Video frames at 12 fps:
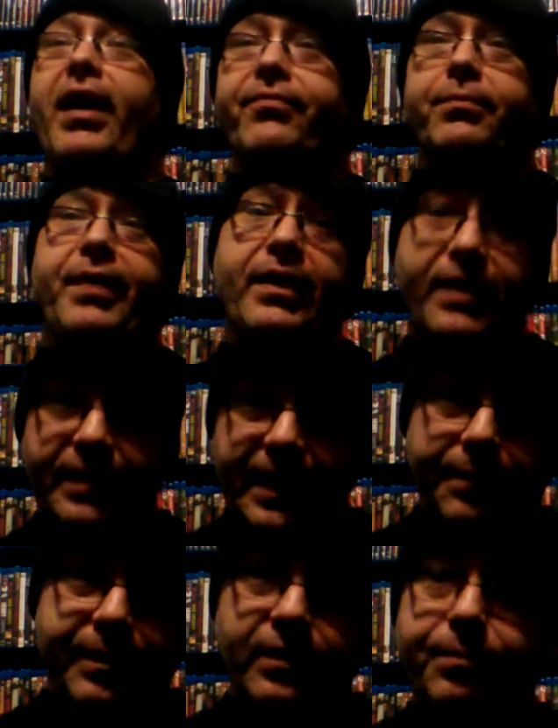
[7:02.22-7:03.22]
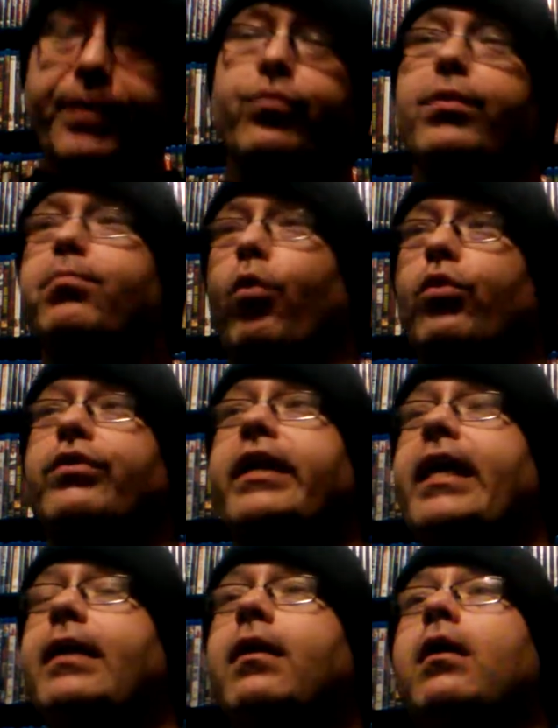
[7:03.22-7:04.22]
Baphomet the demon to be reborn
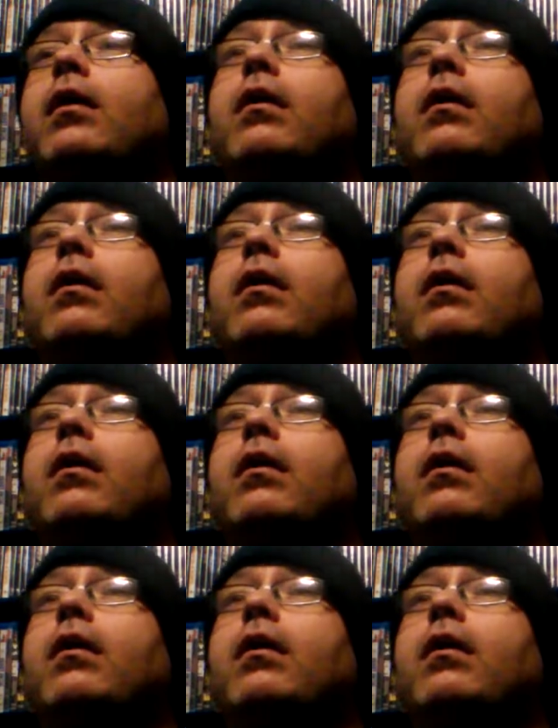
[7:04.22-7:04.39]
again.